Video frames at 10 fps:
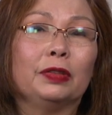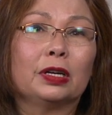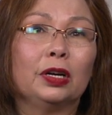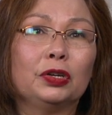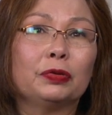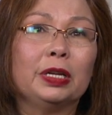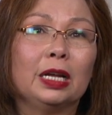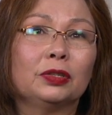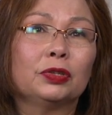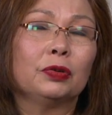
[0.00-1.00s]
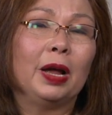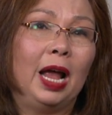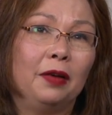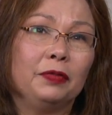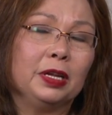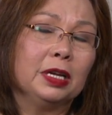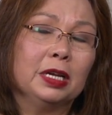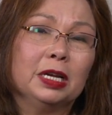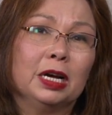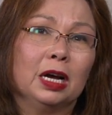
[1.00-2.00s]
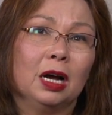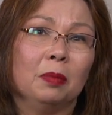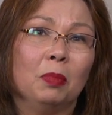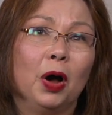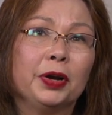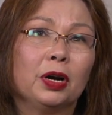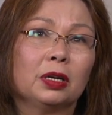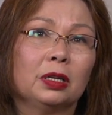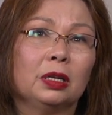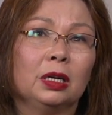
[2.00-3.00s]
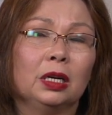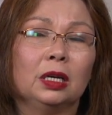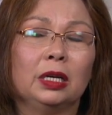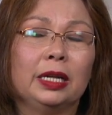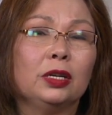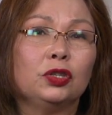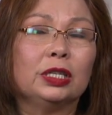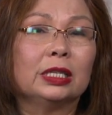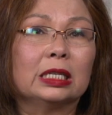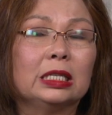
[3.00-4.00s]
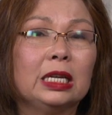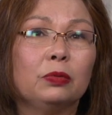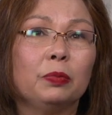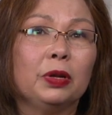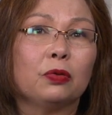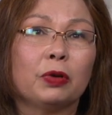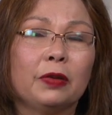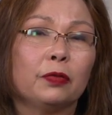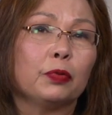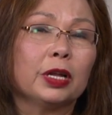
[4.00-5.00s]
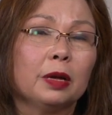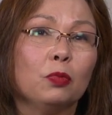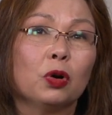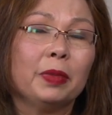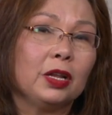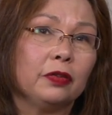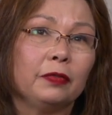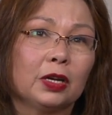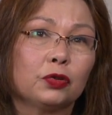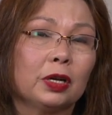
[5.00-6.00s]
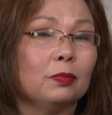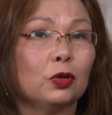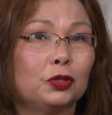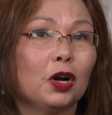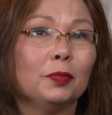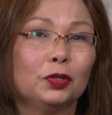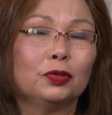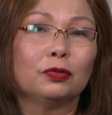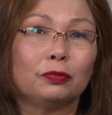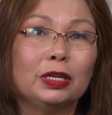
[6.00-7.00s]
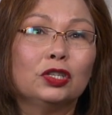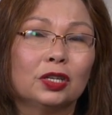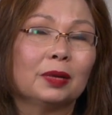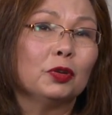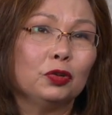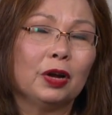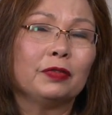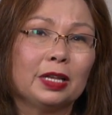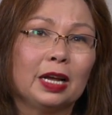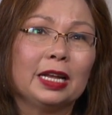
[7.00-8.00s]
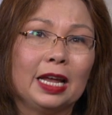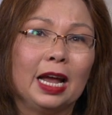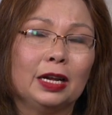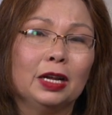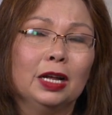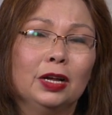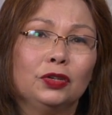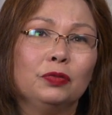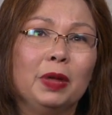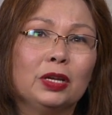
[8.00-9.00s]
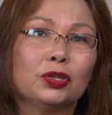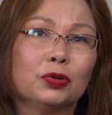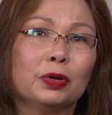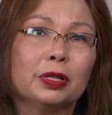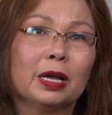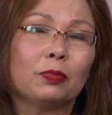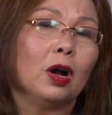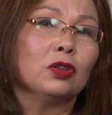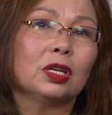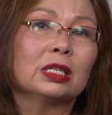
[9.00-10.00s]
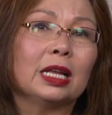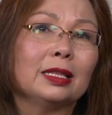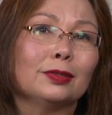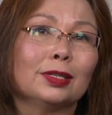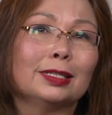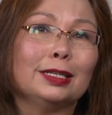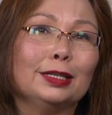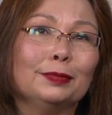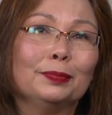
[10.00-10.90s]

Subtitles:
the country, and so having Monarch Energy succeed will be great for bringing more manufacturing and more jobs into the region. I'm going to do everything I can to make sure that projects like this succeed.